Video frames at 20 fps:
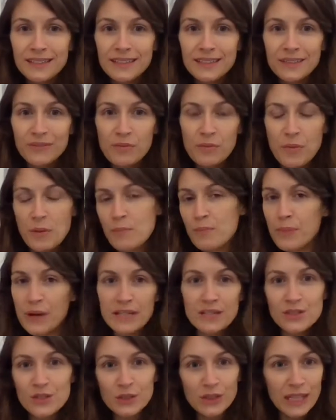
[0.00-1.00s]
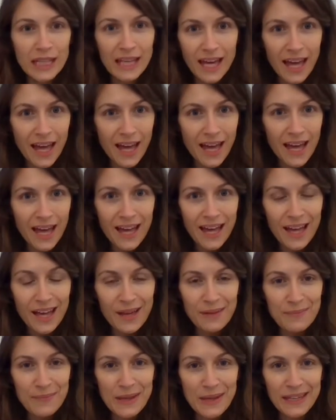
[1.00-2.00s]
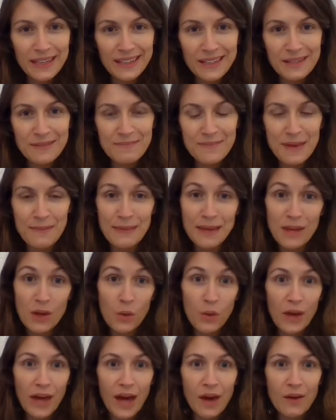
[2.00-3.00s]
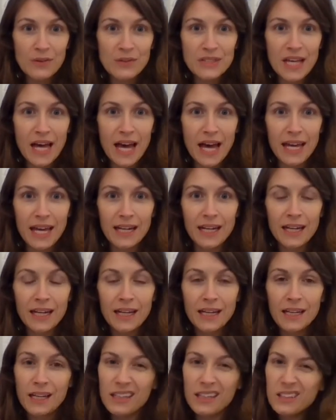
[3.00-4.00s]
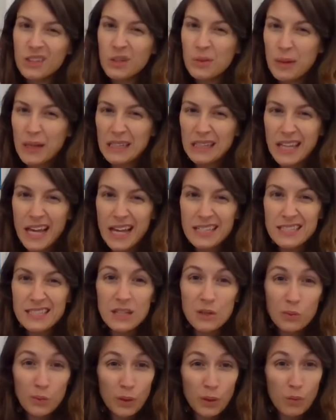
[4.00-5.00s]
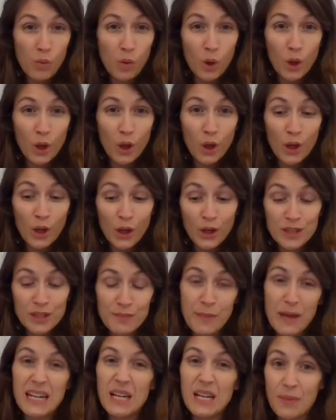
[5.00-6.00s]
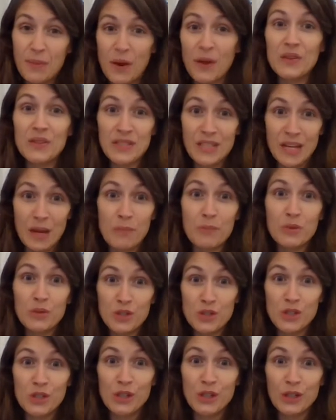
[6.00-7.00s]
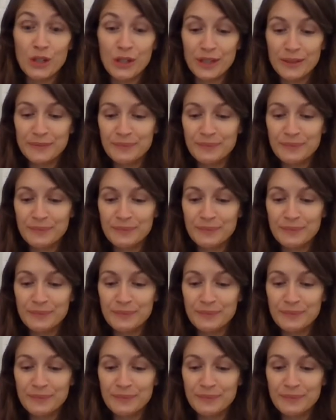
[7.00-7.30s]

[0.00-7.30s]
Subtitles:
We've been bundling up, maybe going outside a little bit less than we were, depending upon the temperature.